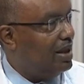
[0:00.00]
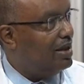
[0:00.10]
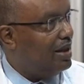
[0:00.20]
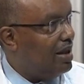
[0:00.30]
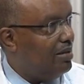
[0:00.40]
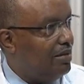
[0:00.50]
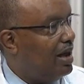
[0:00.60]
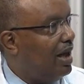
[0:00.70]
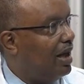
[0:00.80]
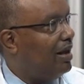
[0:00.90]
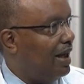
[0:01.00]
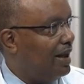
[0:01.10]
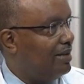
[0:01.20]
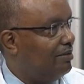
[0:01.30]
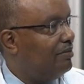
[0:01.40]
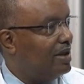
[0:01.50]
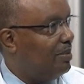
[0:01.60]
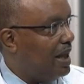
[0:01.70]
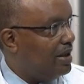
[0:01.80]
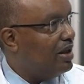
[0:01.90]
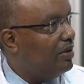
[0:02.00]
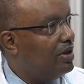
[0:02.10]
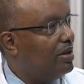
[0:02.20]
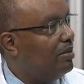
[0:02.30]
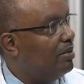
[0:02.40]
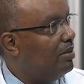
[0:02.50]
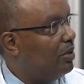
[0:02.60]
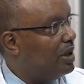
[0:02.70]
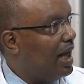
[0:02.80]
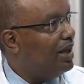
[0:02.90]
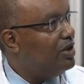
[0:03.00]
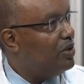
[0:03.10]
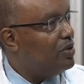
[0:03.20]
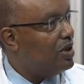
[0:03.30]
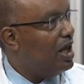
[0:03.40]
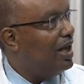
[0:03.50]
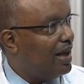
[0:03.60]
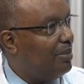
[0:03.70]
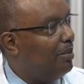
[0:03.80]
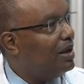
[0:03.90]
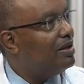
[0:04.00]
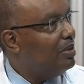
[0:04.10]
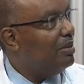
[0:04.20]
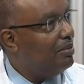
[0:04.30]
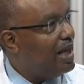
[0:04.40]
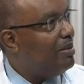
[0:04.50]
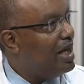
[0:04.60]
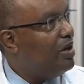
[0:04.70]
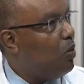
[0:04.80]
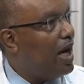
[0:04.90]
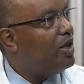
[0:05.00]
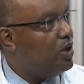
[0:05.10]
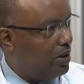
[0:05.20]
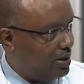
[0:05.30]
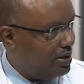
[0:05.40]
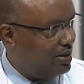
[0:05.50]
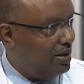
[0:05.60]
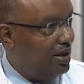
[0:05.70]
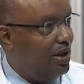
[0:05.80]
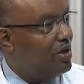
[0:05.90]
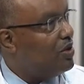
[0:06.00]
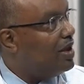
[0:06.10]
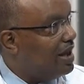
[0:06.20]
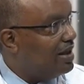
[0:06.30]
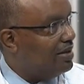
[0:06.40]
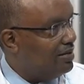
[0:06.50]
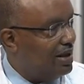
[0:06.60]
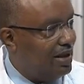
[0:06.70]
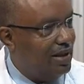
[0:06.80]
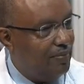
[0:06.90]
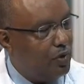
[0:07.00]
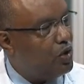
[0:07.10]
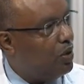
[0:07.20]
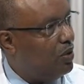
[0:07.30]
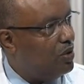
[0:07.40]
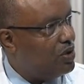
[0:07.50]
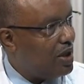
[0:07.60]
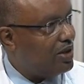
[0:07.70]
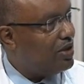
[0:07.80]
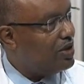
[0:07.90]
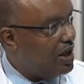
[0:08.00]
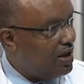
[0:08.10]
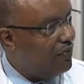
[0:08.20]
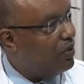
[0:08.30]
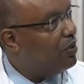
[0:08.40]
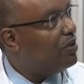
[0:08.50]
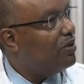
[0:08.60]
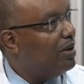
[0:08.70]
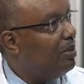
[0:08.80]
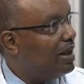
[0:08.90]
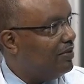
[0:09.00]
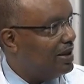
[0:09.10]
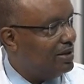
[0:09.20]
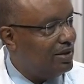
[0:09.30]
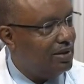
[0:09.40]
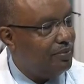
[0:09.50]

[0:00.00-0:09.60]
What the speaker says: They are like, depending on the modality used, like many white dots. So they can show structures, and they flow through the blood vessels.